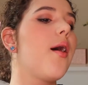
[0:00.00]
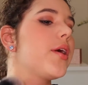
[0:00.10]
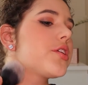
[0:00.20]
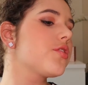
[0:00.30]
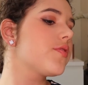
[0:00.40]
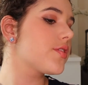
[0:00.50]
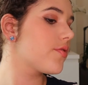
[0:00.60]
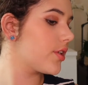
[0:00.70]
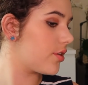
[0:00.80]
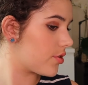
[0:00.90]
I'm not sure if it's
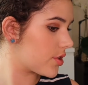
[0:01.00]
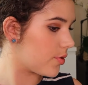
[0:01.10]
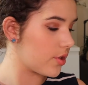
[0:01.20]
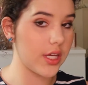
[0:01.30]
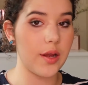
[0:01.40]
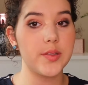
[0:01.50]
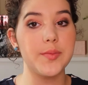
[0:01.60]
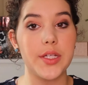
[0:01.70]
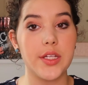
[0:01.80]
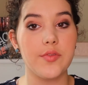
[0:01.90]
really noticeable on
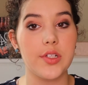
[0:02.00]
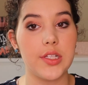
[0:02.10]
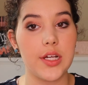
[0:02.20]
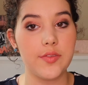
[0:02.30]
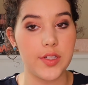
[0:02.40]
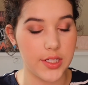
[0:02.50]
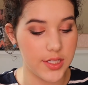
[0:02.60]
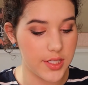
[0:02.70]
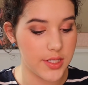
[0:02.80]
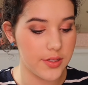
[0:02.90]
camera, but in real life it
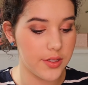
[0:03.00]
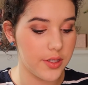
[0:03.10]
is.